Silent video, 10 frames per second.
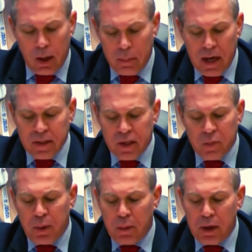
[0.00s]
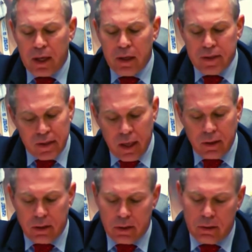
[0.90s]
Hamas has publicly
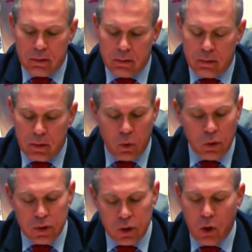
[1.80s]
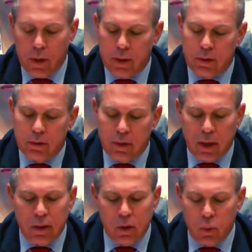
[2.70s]
stated, you all saw it,
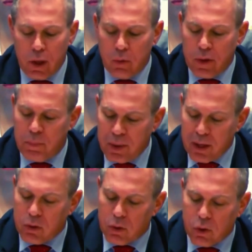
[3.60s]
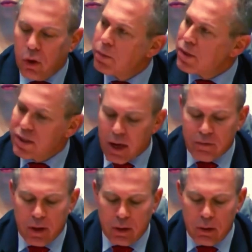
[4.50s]
that it will repeat October
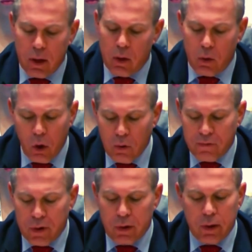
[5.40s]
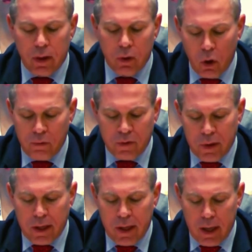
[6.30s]
7 over and
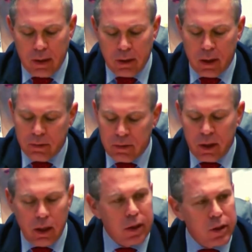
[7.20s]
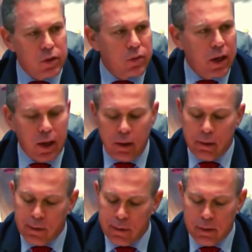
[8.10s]
over again until
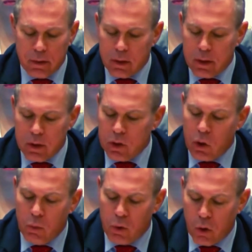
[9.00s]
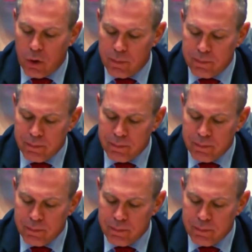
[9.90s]
Israel is no more.